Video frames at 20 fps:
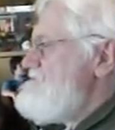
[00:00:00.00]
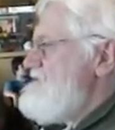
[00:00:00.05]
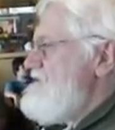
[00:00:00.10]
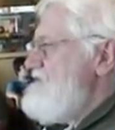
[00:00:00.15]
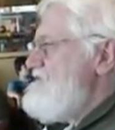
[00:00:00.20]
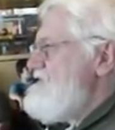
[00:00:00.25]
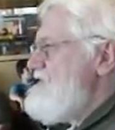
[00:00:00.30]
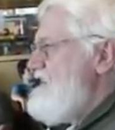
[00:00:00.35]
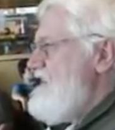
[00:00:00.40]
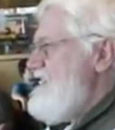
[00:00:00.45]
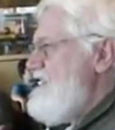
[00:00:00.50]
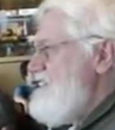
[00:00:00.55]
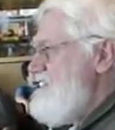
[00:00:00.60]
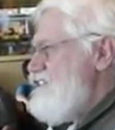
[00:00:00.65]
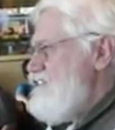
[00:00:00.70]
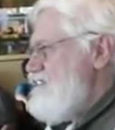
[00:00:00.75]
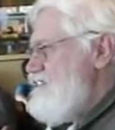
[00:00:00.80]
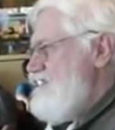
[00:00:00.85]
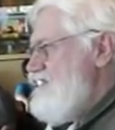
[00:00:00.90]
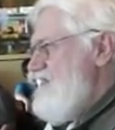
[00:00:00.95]

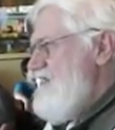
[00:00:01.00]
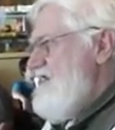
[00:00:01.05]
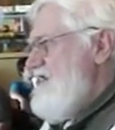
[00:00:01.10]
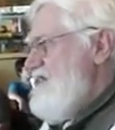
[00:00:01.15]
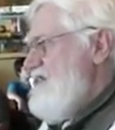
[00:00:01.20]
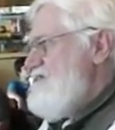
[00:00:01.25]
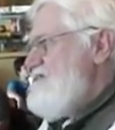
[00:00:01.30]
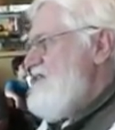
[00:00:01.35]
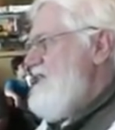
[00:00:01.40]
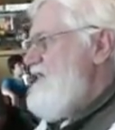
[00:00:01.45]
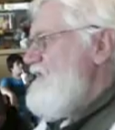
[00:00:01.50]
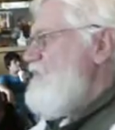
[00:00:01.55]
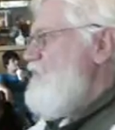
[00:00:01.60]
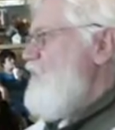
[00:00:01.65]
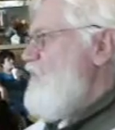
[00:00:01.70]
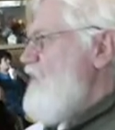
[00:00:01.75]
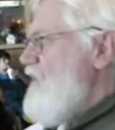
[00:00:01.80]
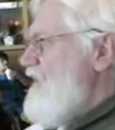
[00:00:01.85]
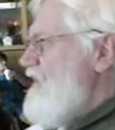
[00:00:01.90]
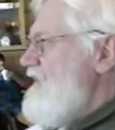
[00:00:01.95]
Okay, they
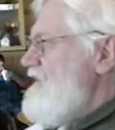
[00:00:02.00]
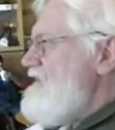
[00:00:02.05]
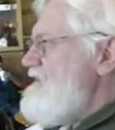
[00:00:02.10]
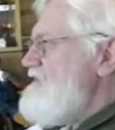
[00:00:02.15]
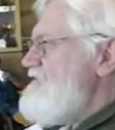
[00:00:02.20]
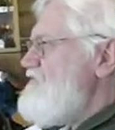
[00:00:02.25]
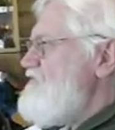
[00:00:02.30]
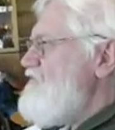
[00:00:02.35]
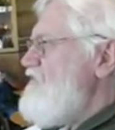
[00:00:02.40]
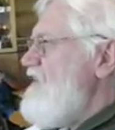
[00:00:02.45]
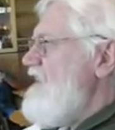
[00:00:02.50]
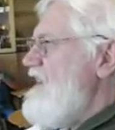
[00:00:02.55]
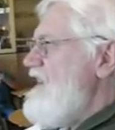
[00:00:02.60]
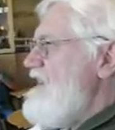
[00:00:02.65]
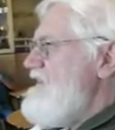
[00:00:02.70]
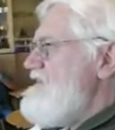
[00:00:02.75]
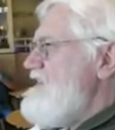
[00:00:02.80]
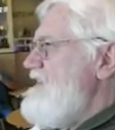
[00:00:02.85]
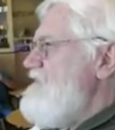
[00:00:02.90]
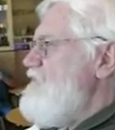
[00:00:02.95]
weren't
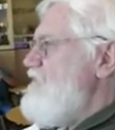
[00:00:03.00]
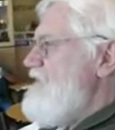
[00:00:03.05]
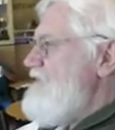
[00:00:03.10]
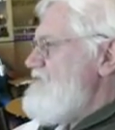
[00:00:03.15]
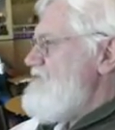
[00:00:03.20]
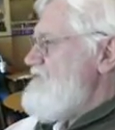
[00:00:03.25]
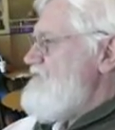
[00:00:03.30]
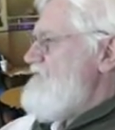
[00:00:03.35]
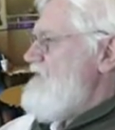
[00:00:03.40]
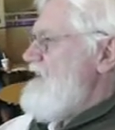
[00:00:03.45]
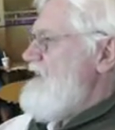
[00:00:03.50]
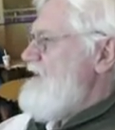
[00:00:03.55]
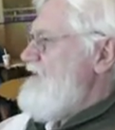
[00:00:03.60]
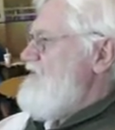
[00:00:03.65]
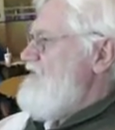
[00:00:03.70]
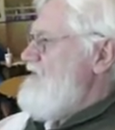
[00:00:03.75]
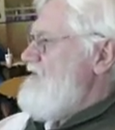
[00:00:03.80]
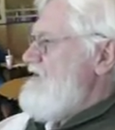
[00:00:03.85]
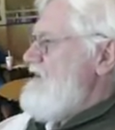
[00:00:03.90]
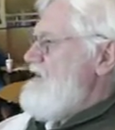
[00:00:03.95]

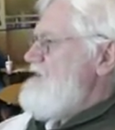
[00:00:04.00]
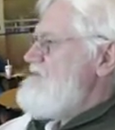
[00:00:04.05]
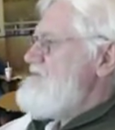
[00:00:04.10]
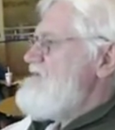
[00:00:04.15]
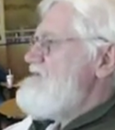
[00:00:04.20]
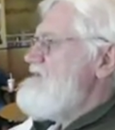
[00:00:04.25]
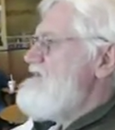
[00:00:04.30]
trying all that.